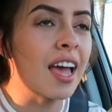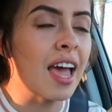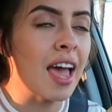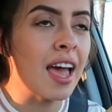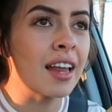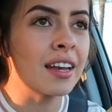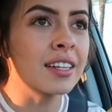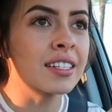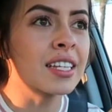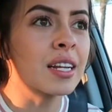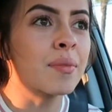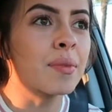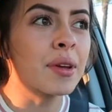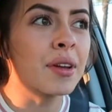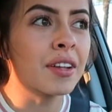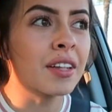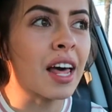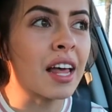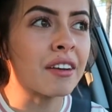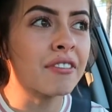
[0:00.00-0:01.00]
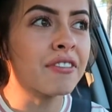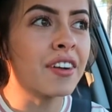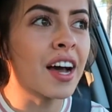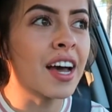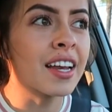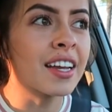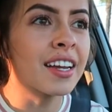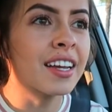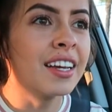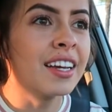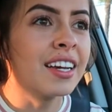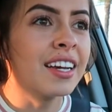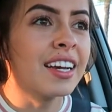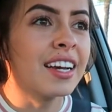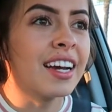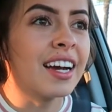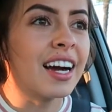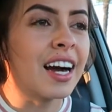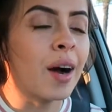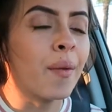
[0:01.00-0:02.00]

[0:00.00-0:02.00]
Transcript: and it's gonna be a lot of fun.